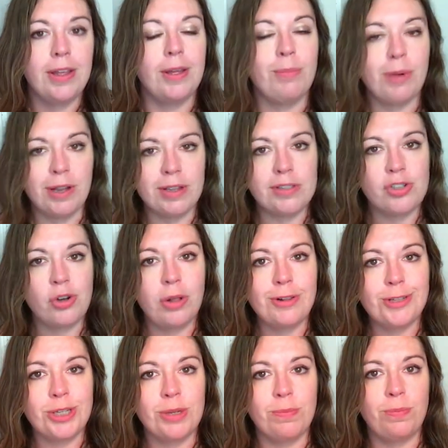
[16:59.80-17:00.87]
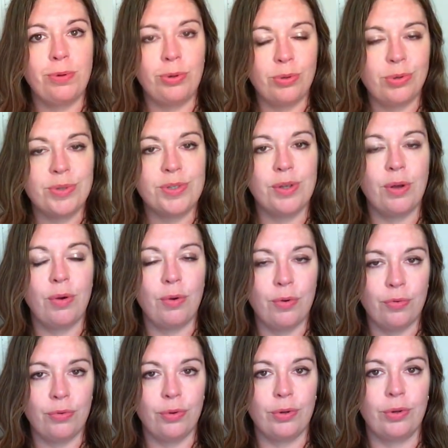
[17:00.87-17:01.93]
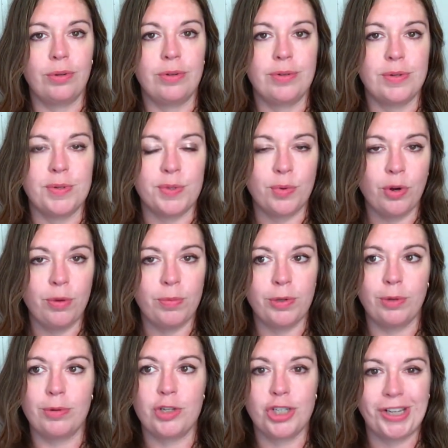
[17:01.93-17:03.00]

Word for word: in my astrology pulls over to Scorpio. It